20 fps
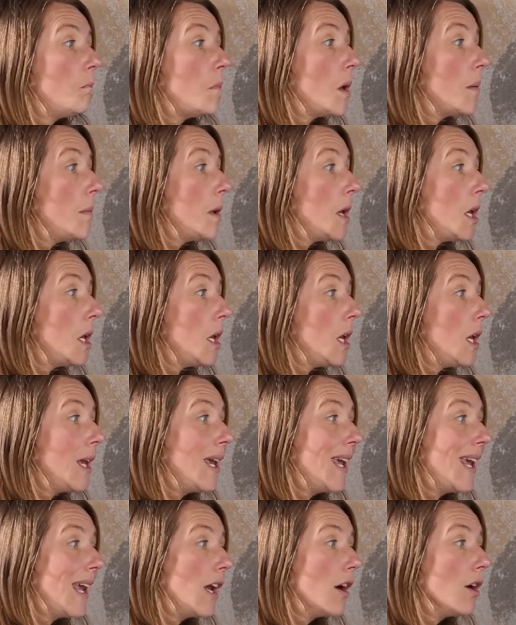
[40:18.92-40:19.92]
maybe
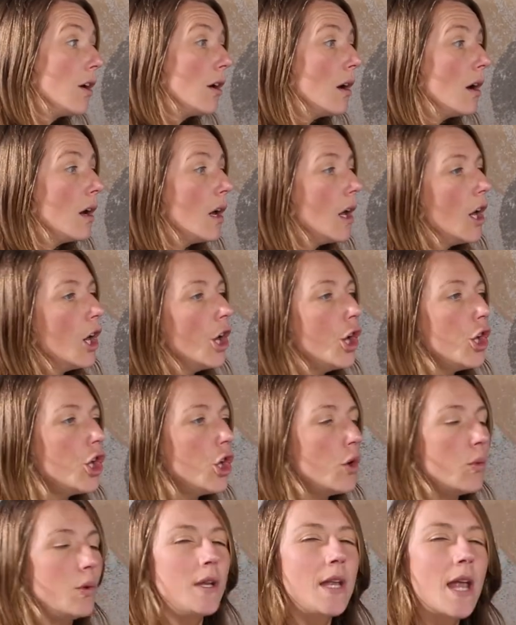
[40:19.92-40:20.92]
here,
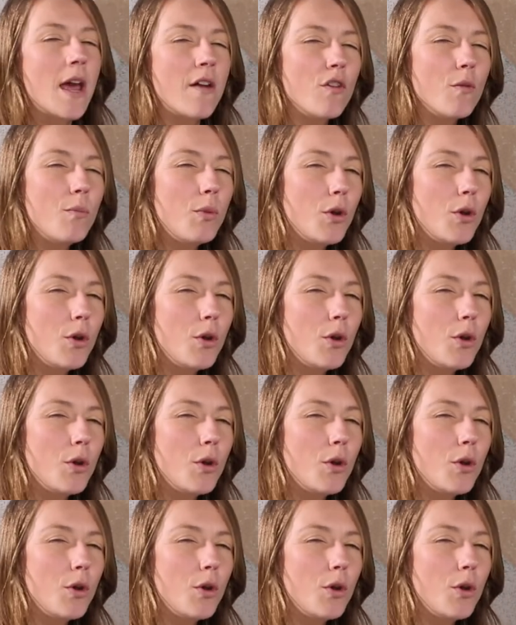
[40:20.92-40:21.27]
you would never